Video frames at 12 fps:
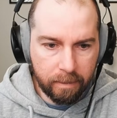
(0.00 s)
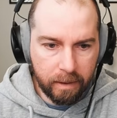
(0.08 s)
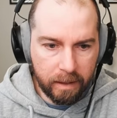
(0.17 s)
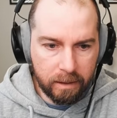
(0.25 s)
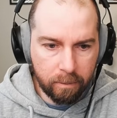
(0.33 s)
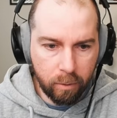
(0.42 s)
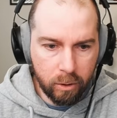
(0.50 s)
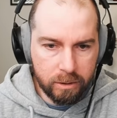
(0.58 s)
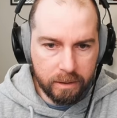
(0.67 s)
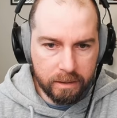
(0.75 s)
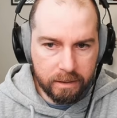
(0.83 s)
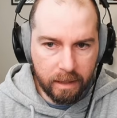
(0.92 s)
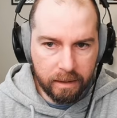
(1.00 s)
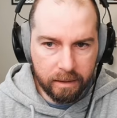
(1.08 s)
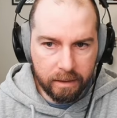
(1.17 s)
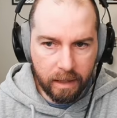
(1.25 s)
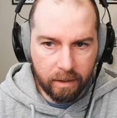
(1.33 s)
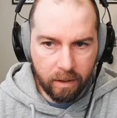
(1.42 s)
like to push this kind of
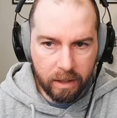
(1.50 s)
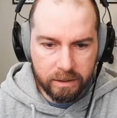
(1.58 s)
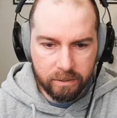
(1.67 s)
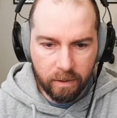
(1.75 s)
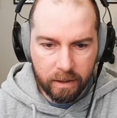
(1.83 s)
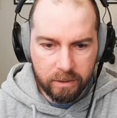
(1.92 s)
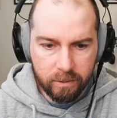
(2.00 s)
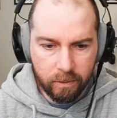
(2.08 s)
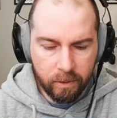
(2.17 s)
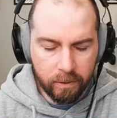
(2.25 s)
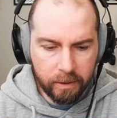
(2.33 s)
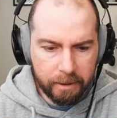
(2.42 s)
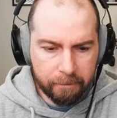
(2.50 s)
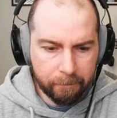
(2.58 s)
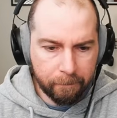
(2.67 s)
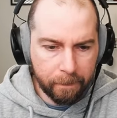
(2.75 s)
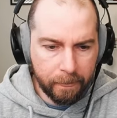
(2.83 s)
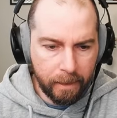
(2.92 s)
terrace structure early.
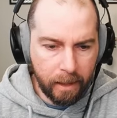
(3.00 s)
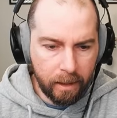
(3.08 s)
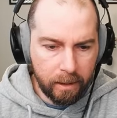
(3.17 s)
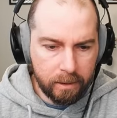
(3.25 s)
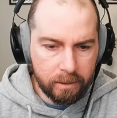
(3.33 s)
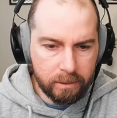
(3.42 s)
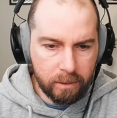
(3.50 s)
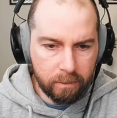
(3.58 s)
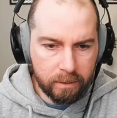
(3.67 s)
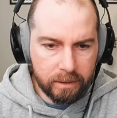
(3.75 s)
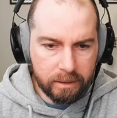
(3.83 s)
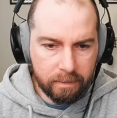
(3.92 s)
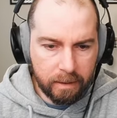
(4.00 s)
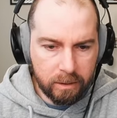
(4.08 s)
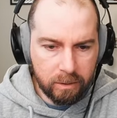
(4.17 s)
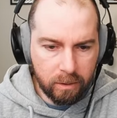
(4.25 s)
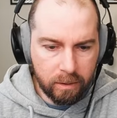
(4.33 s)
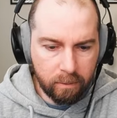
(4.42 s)
So we'll just make
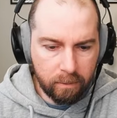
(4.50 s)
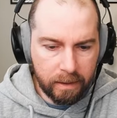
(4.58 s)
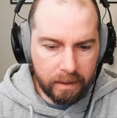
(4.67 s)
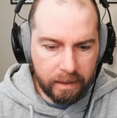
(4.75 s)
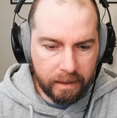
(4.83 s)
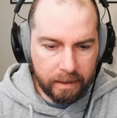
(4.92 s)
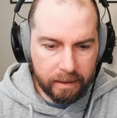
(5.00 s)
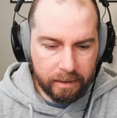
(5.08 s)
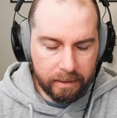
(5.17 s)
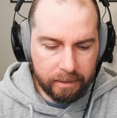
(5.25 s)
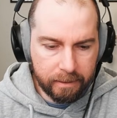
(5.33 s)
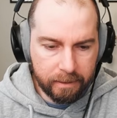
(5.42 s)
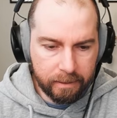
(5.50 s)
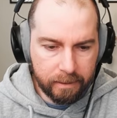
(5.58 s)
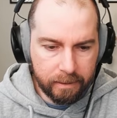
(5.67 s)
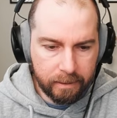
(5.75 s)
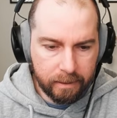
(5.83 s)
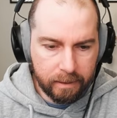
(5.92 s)
sure that we are
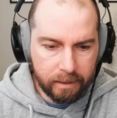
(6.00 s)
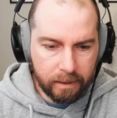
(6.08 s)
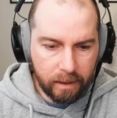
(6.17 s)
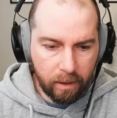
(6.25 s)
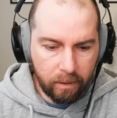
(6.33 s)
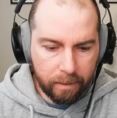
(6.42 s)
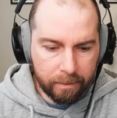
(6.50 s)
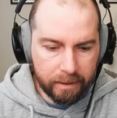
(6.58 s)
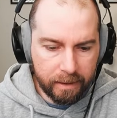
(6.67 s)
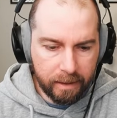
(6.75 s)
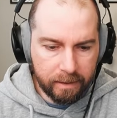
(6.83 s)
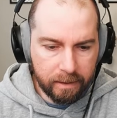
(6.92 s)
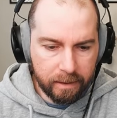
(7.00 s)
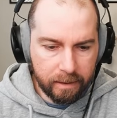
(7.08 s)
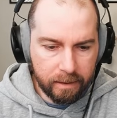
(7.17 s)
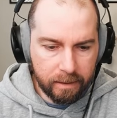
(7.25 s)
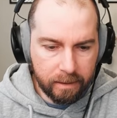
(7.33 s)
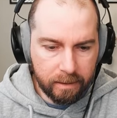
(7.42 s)
able to get
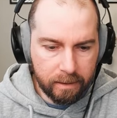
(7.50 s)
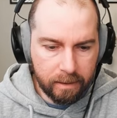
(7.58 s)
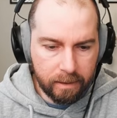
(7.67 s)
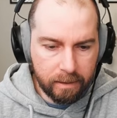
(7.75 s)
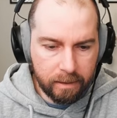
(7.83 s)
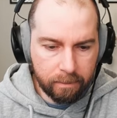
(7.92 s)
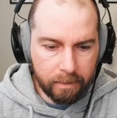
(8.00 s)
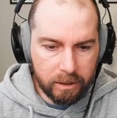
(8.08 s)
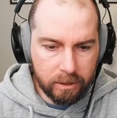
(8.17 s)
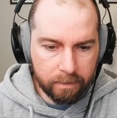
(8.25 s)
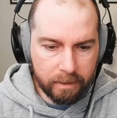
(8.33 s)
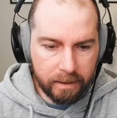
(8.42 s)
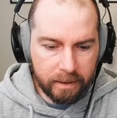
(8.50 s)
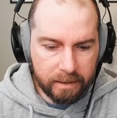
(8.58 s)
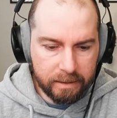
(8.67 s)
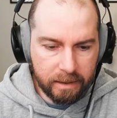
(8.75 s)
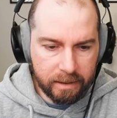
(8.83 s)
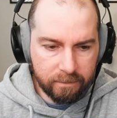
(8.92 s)
the bishop to
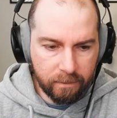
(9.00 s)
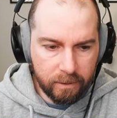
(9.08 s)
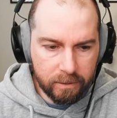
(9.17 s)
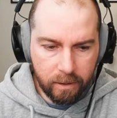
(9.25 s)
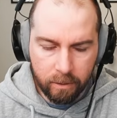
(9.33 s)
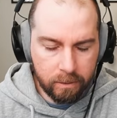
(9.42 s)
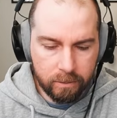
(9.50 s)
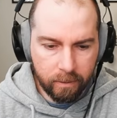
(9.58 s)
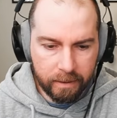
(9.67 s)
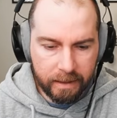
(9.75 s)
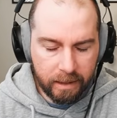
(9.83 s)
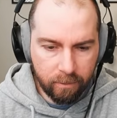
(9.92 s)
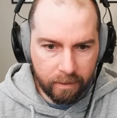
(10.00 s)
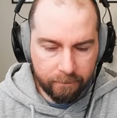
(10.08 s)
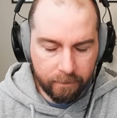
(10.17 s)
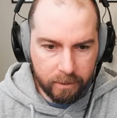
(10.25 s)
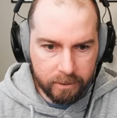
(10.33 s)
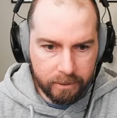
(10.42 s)
d6 first, or sorry, d3
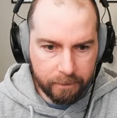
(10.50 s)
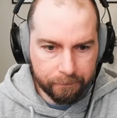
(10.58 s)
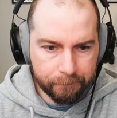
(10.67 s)
first.